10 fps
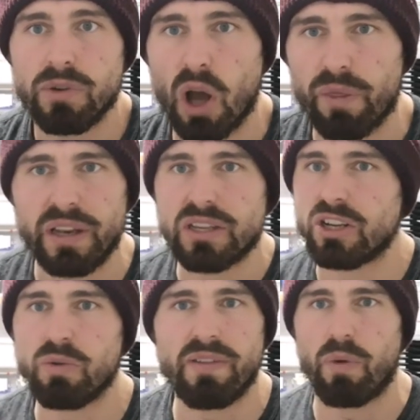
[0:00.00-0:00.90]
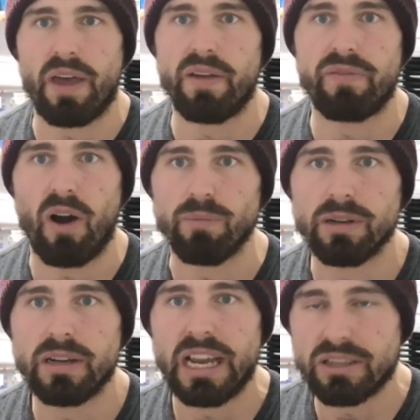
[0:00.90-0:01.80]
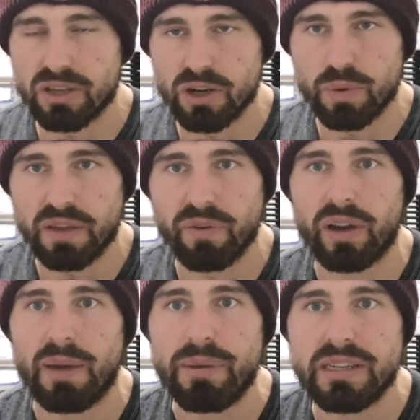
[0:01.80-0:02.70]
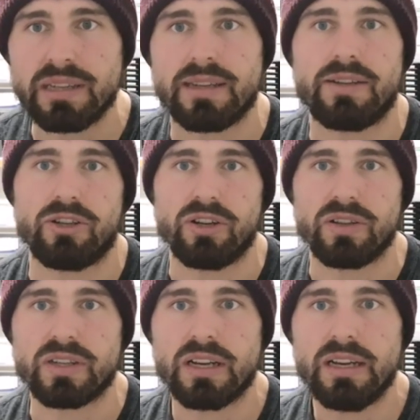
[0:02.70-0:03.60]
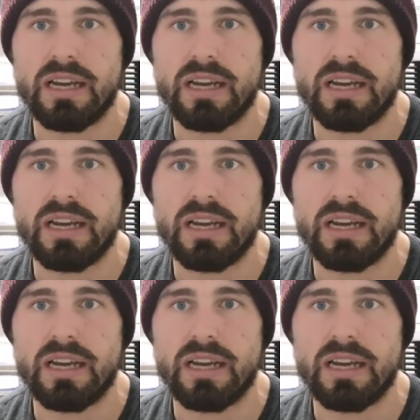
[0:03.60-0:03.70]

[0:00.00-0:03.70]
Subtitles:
Nothing to do with where they're from. It's to do with the fucking business decisions.